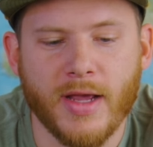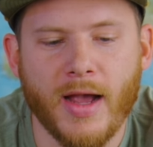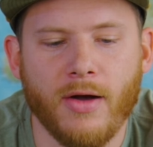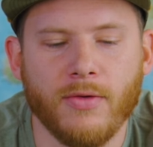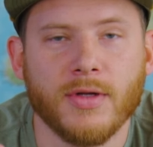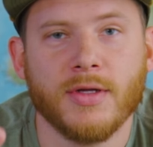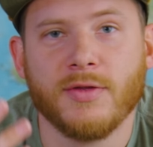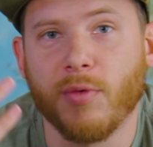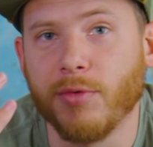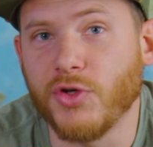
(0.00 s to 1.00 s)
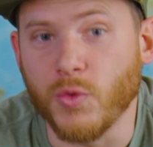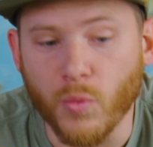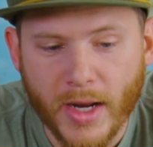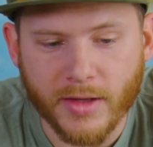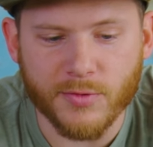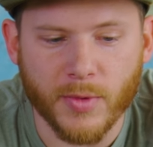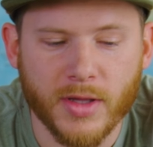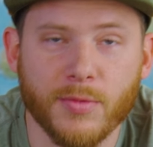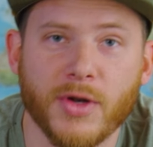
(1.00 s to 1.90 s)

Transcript: now. It's what we shoot weddings with.